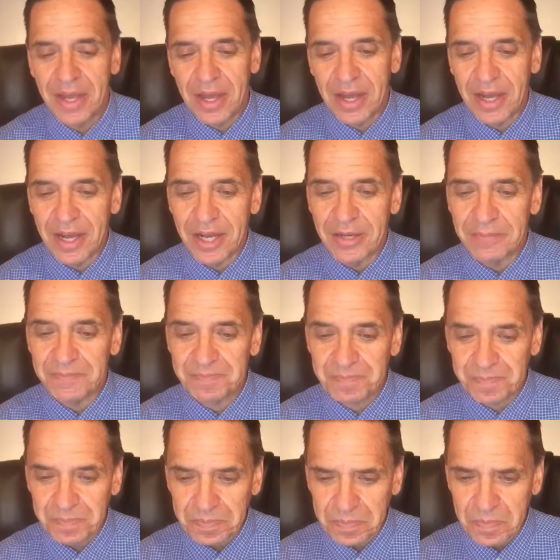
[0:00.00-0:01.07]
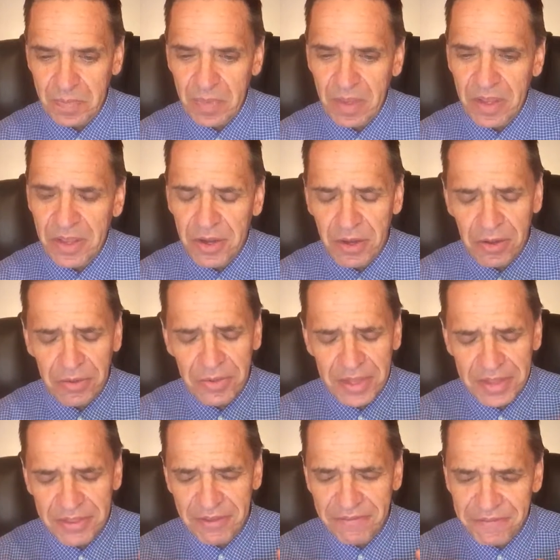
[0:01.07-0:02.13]
you know,
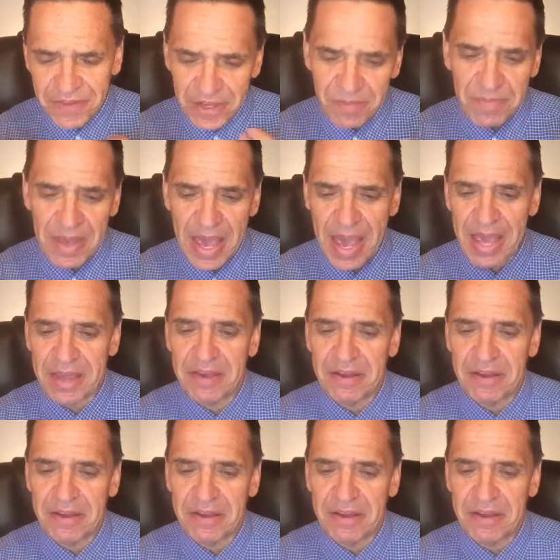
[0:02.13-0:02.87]
the feedback